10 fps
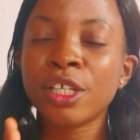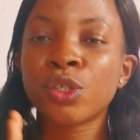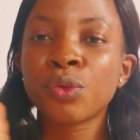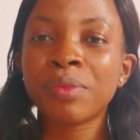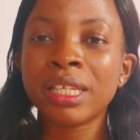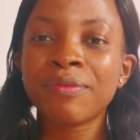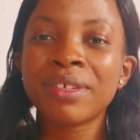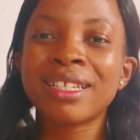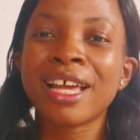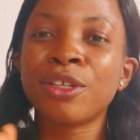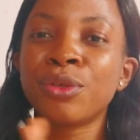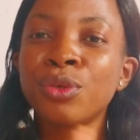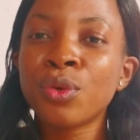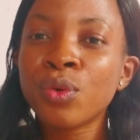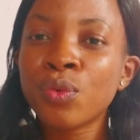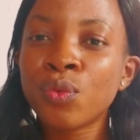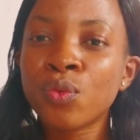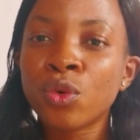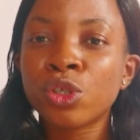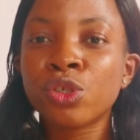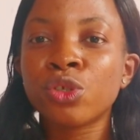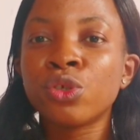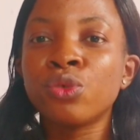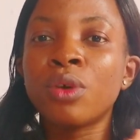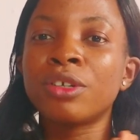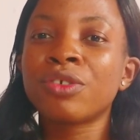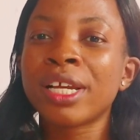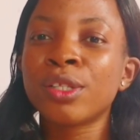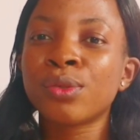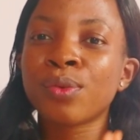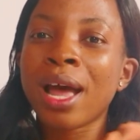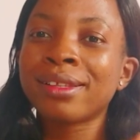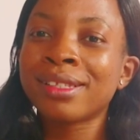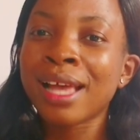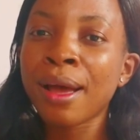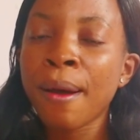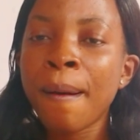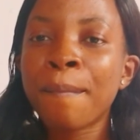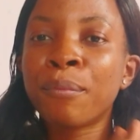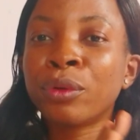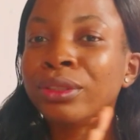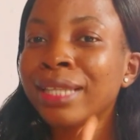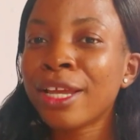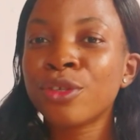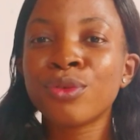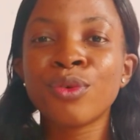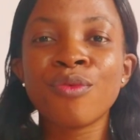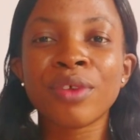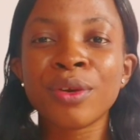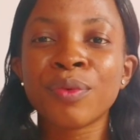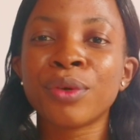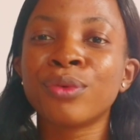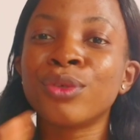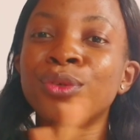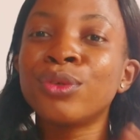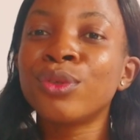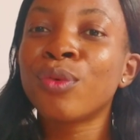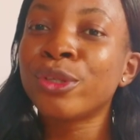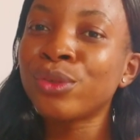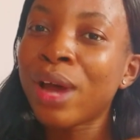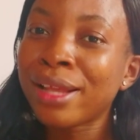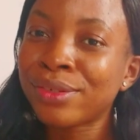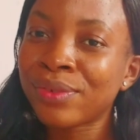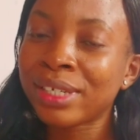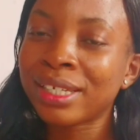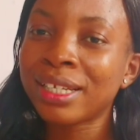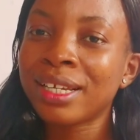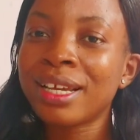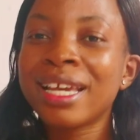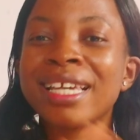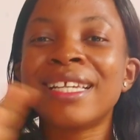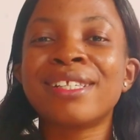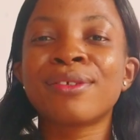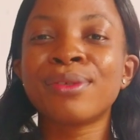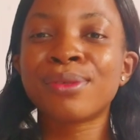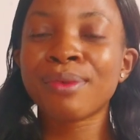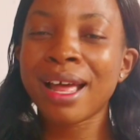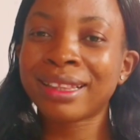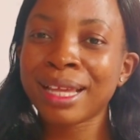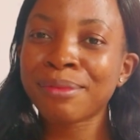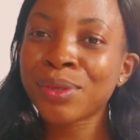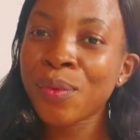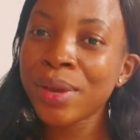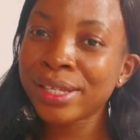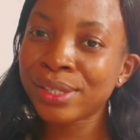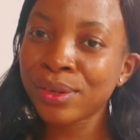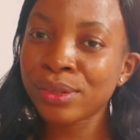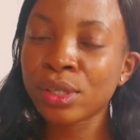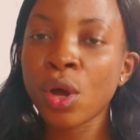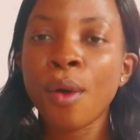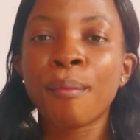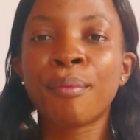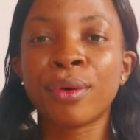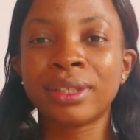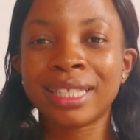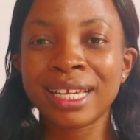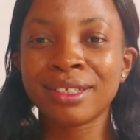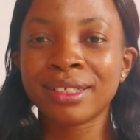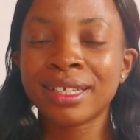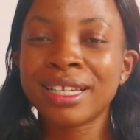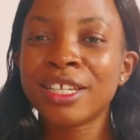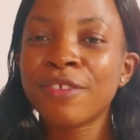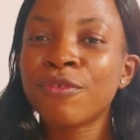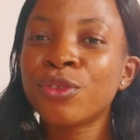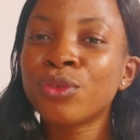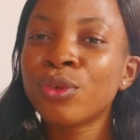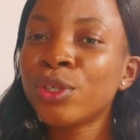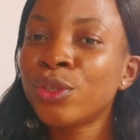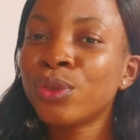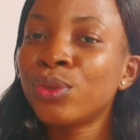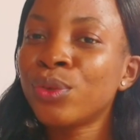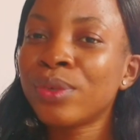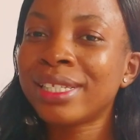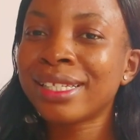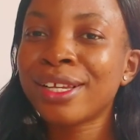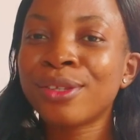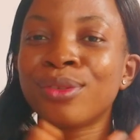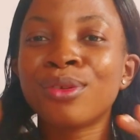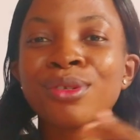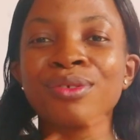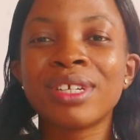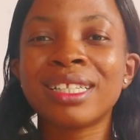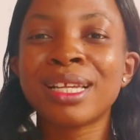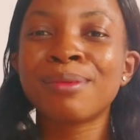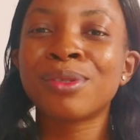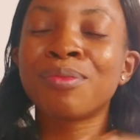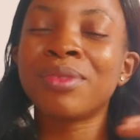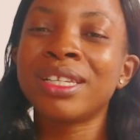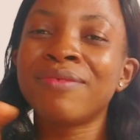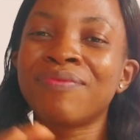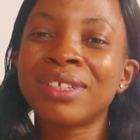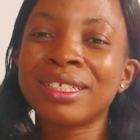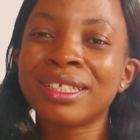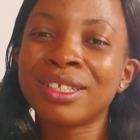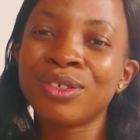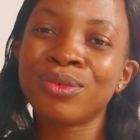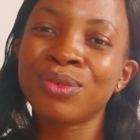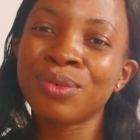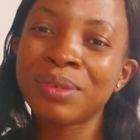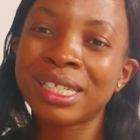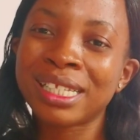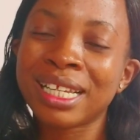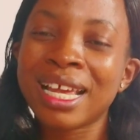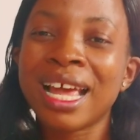into believing that you know what you are trying to answer, but then you know very well you don't know what you're answering. It's good to attempt questions, but then if you know you don't know it, don't trick them to believing you know it